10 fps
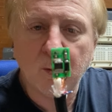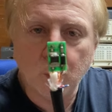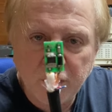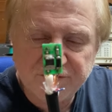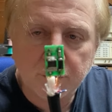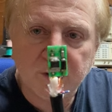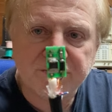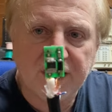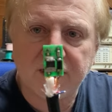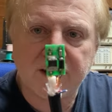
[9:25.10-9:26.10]
with and
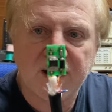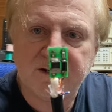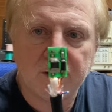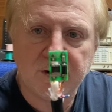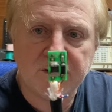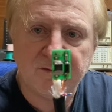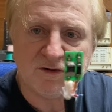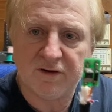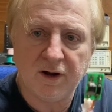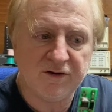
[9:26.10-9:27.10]
without. Can't tell any
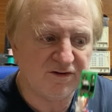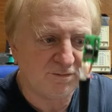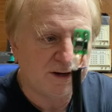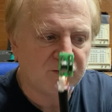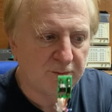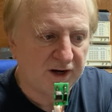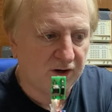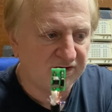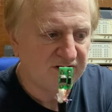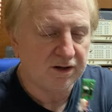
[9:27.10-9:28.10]
difference. I use a spectrum
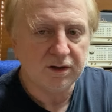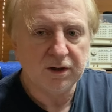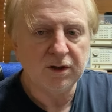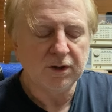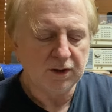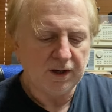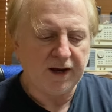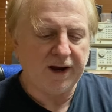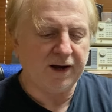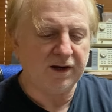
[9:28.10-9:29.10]
analyzer,
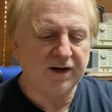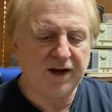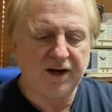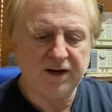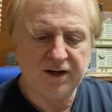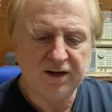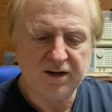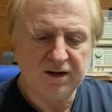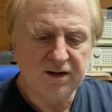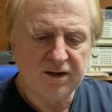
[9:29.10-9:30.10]
and
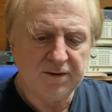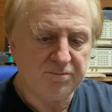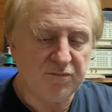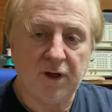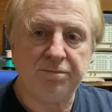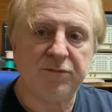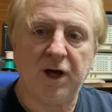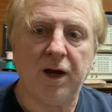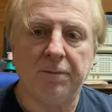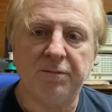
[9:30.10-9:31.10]

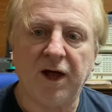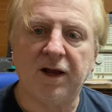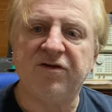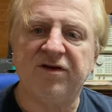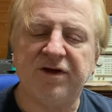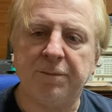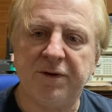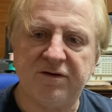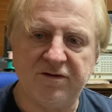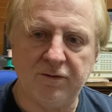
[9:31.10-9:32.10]
yeah, unless it's up
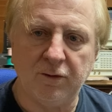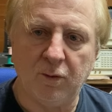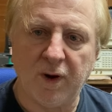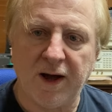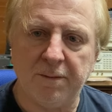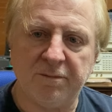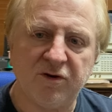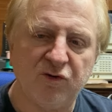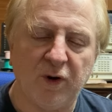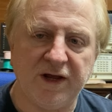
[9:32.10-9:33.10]
into
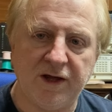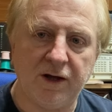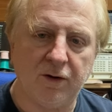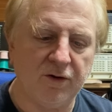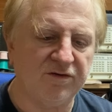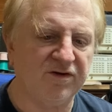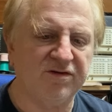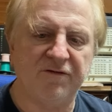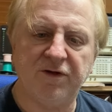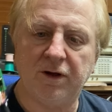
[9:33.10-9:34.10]
20 gigahertz or
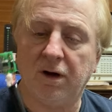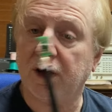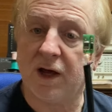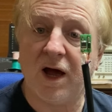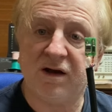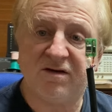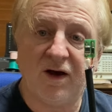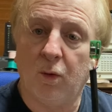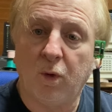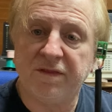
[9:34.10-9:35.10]
something, I can't
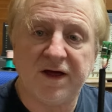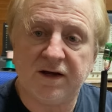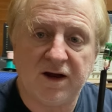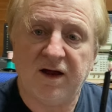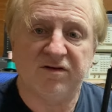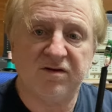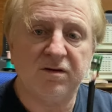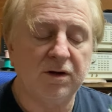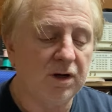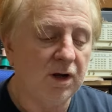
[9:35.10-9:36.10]
tell what that does.
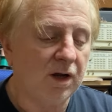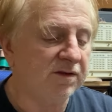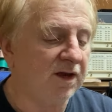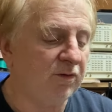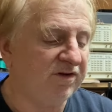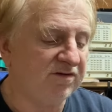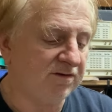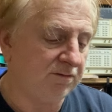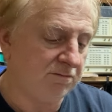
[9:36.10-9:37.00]
There is